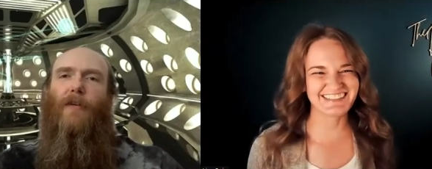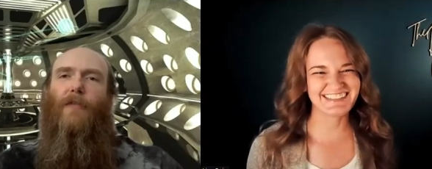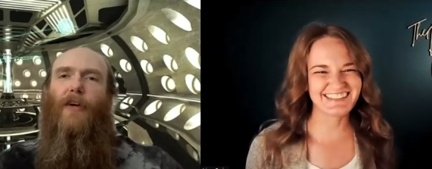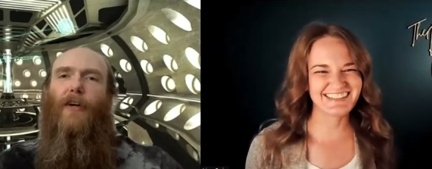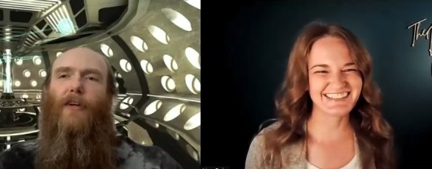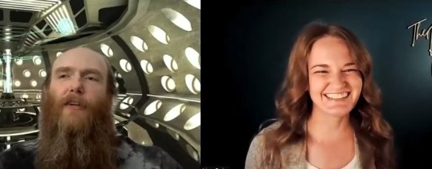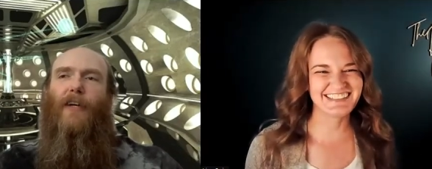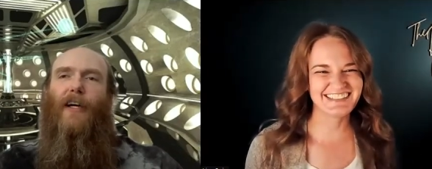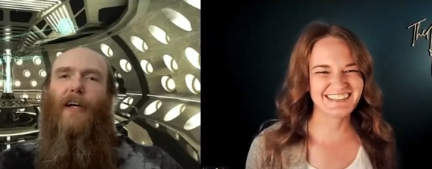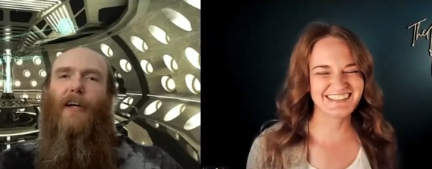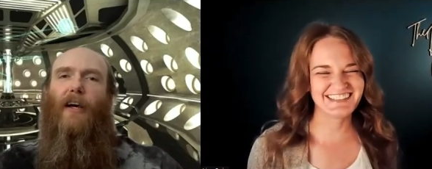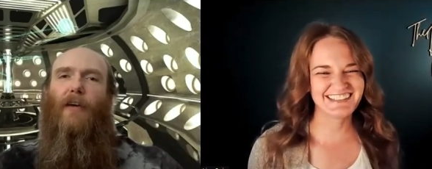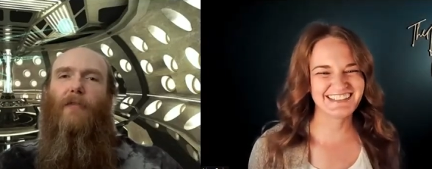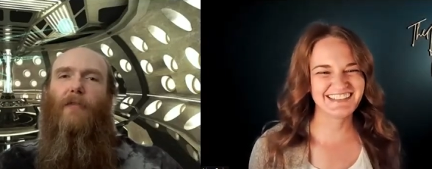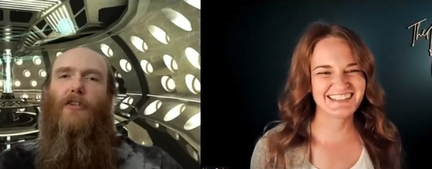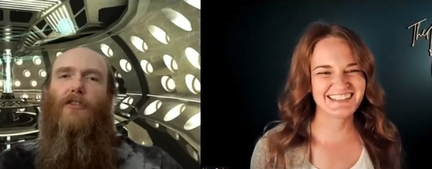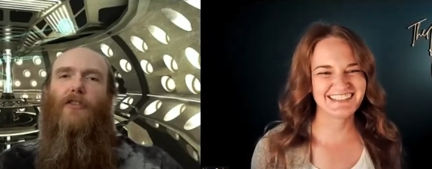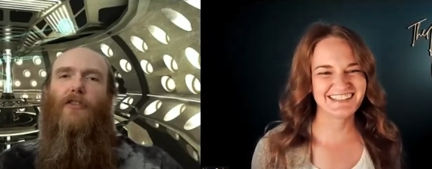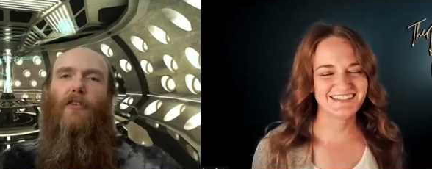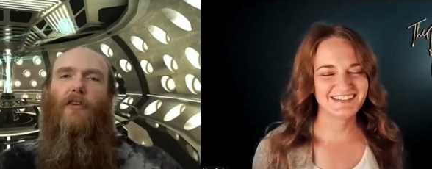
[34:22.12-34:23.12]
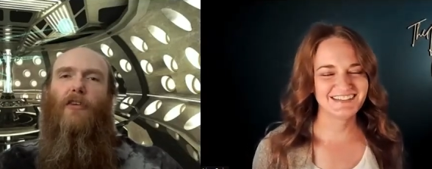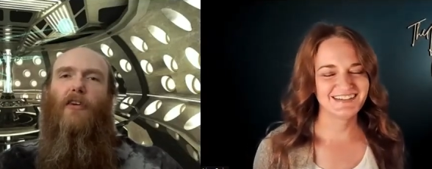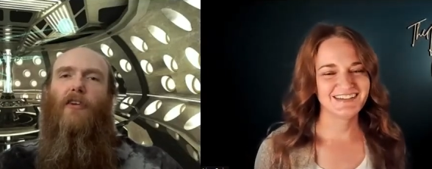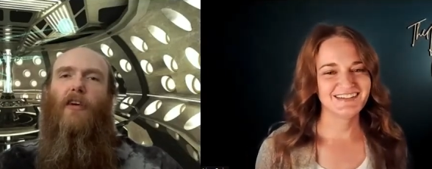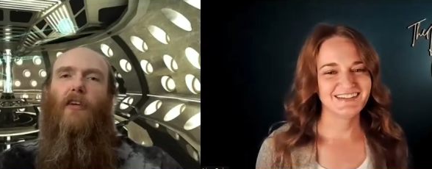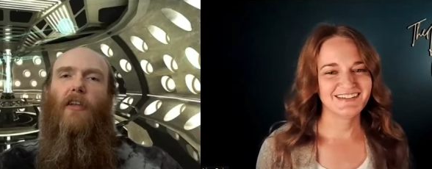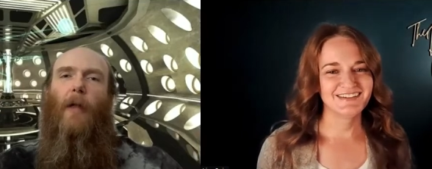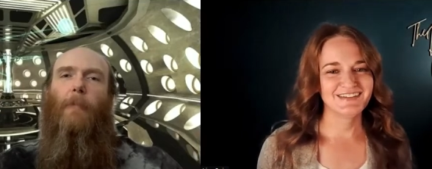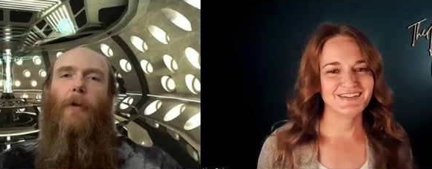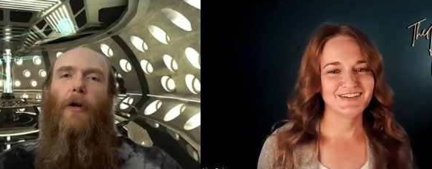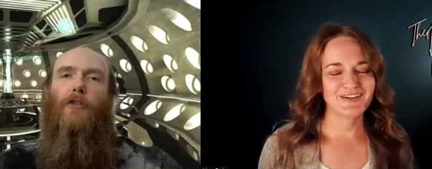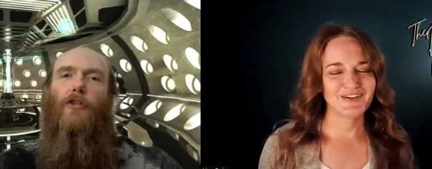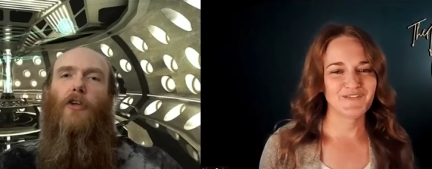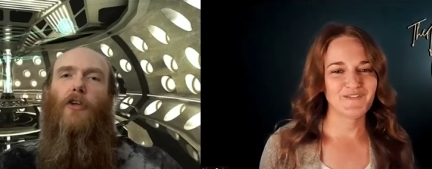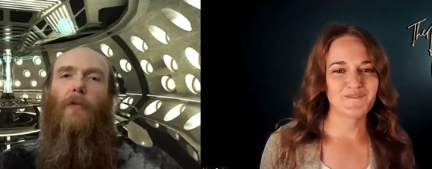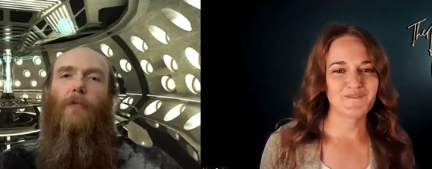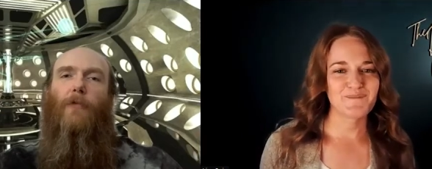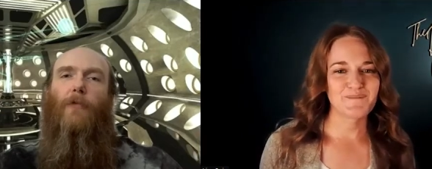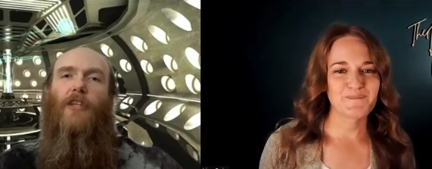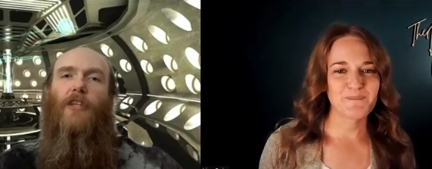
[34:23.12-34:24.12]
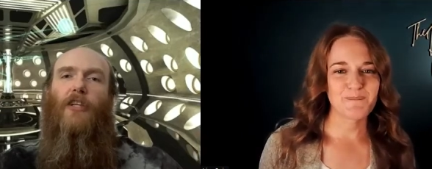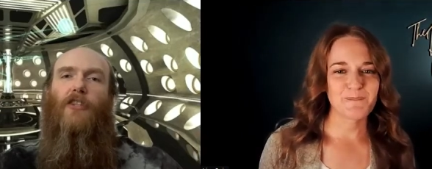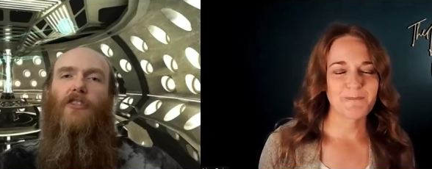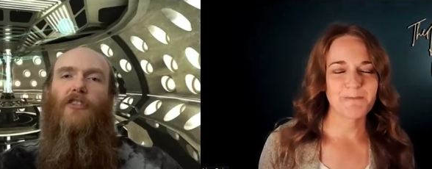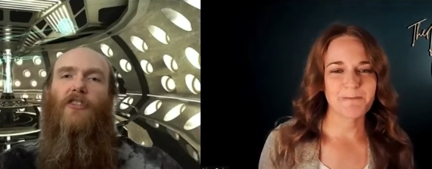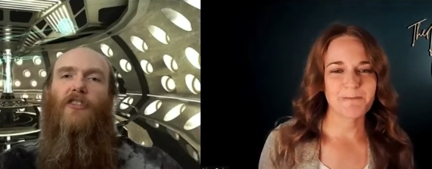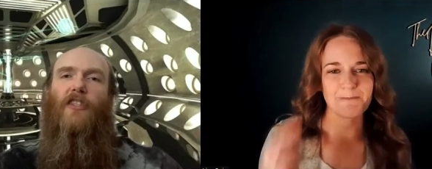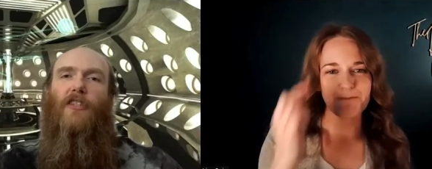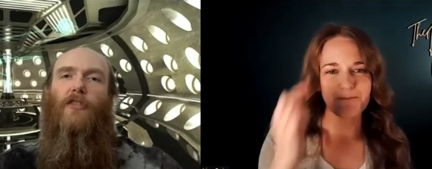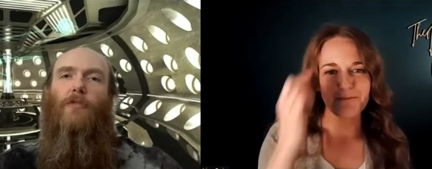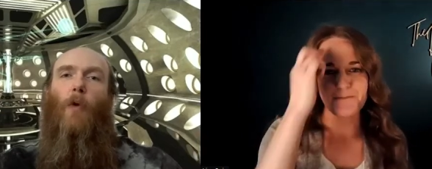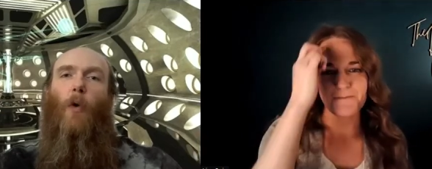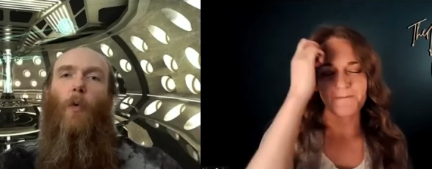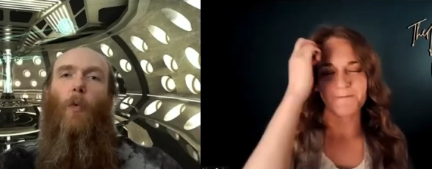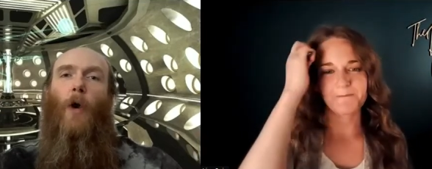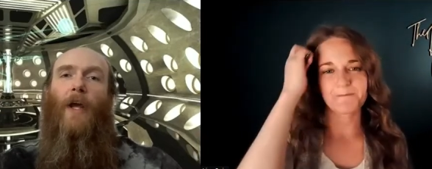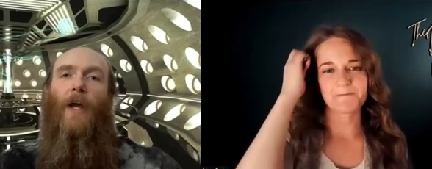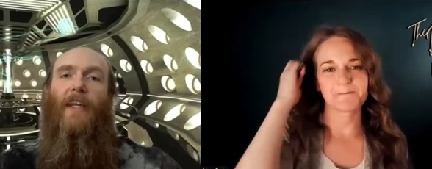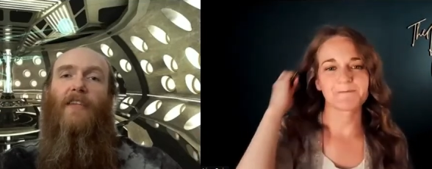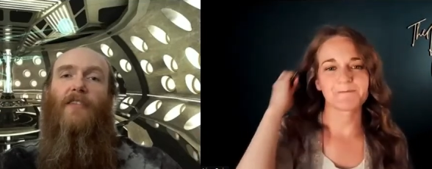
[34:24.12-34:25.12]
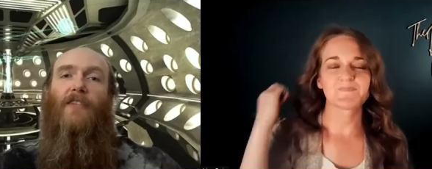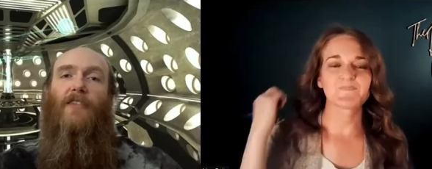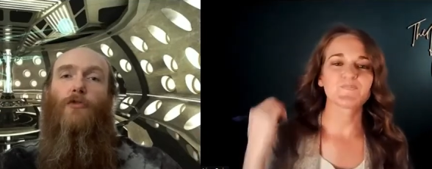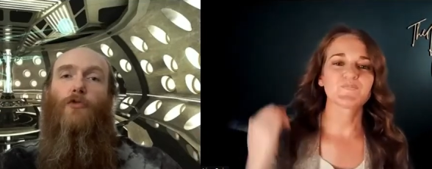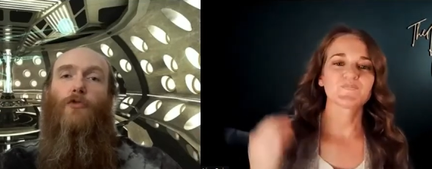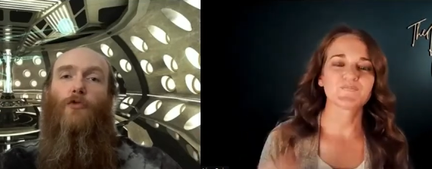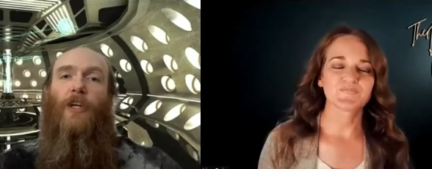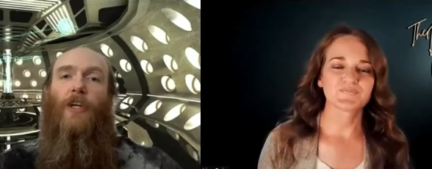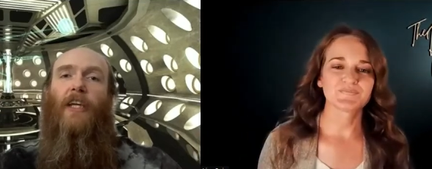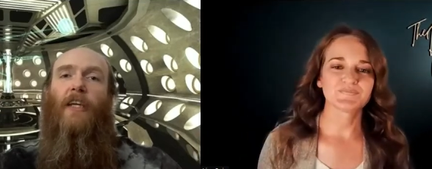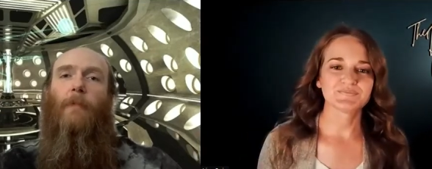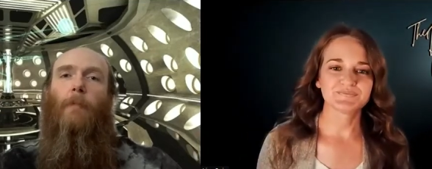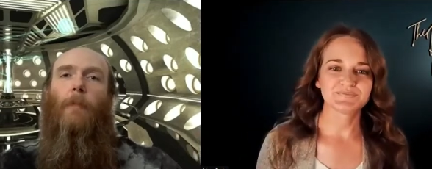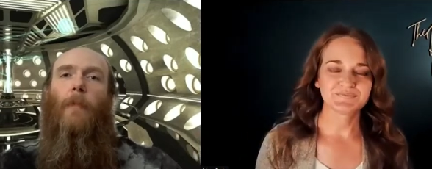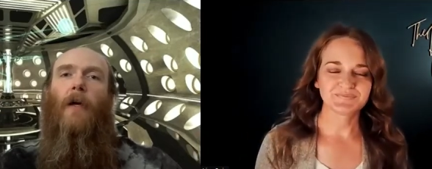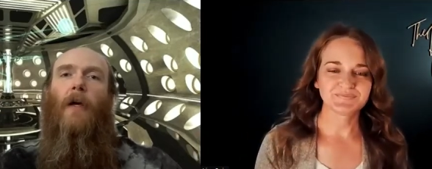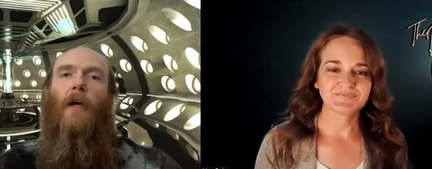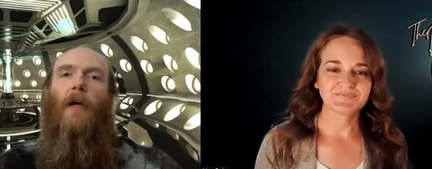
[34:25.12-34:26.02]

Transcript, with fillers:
Speaker 1: our uh, original clubhouse conversations is well, what is a dream?